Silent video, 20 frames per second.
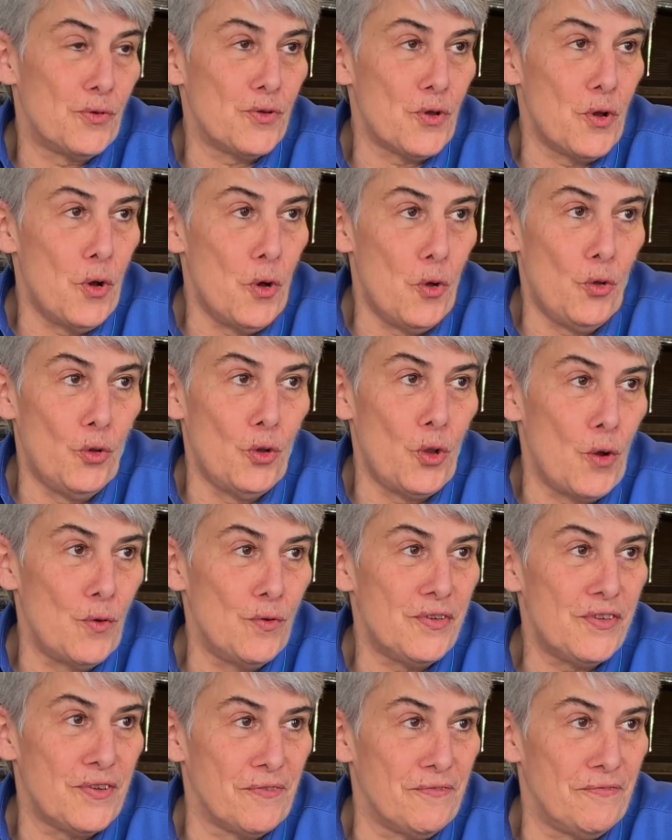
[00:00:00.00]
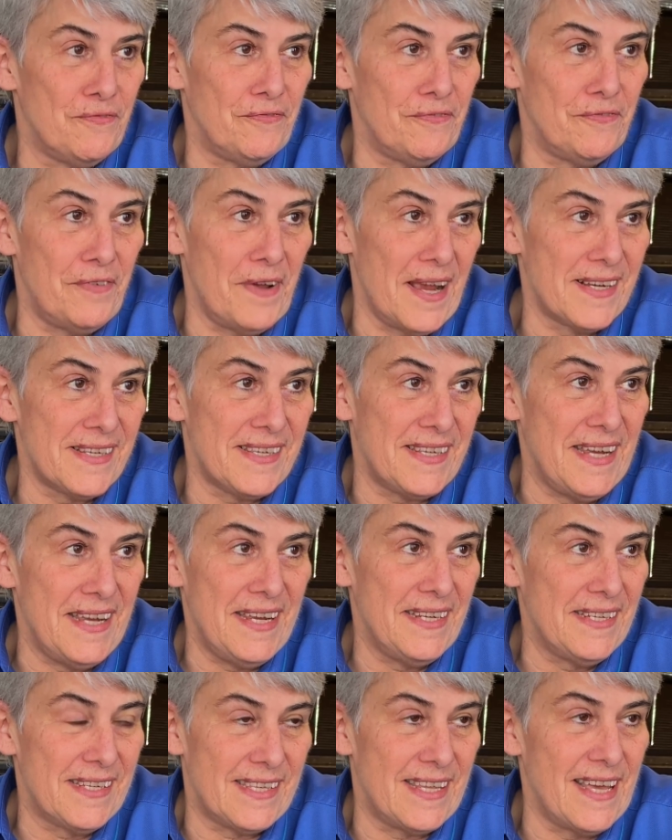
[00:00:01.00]
a whole host of
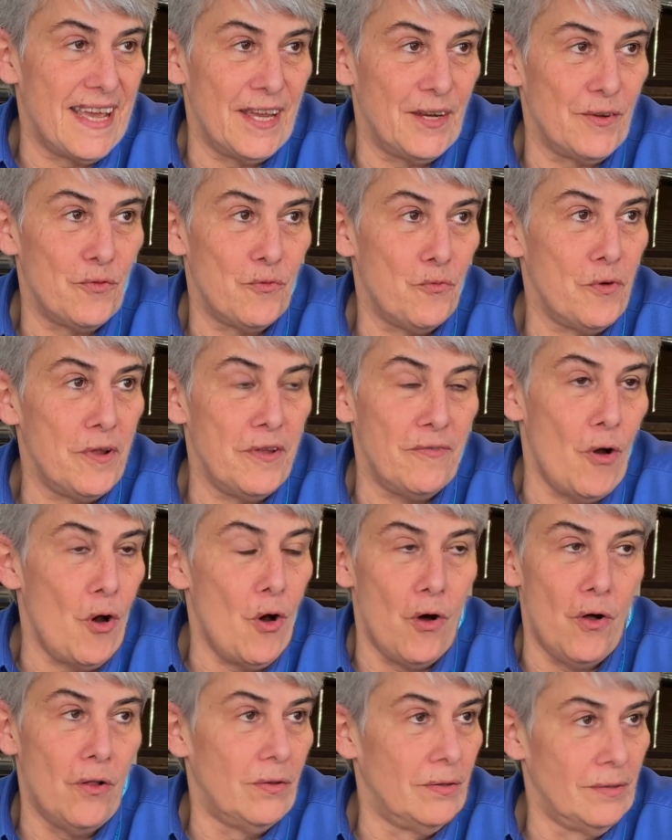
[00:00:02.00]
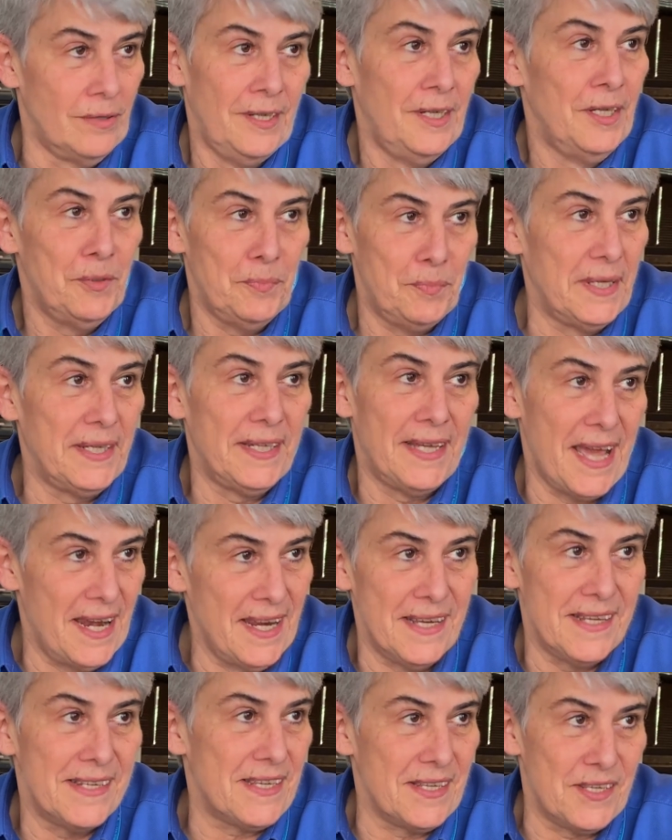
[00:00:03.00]
vaccines that we've all been
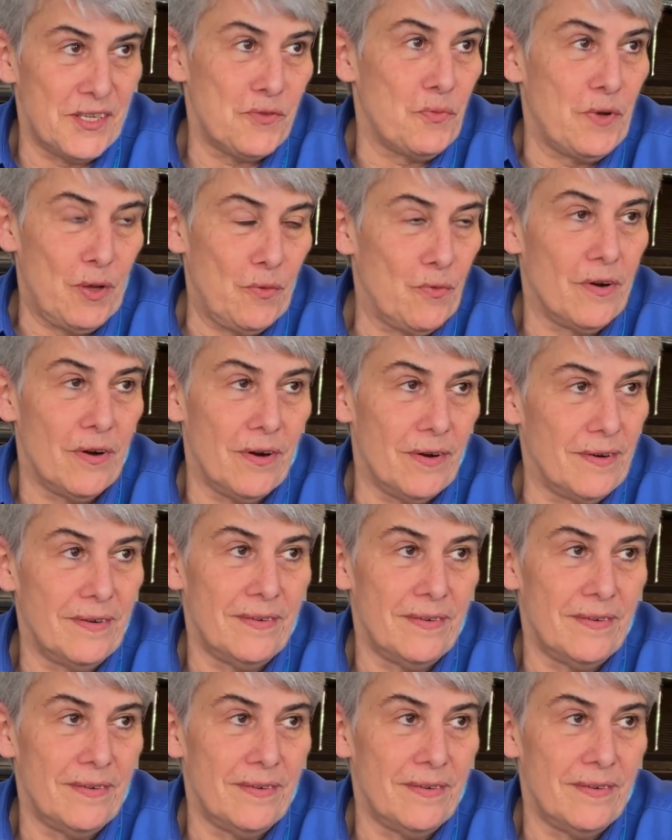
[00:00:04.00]
getting since we were